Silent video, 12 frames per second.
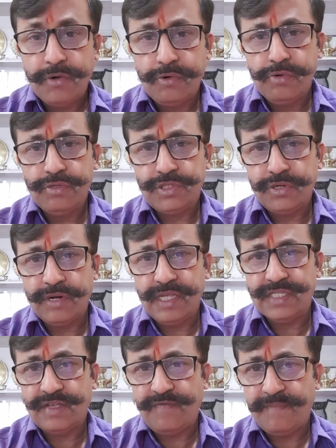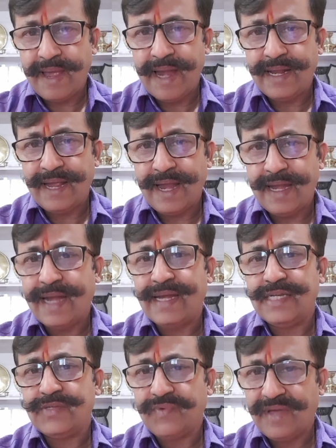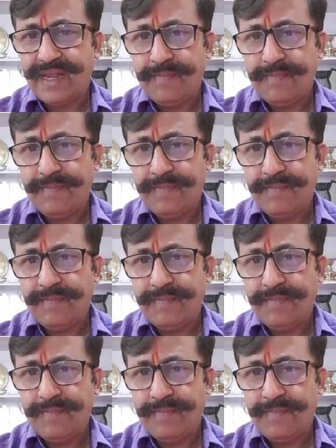True Stories of Mankind at its very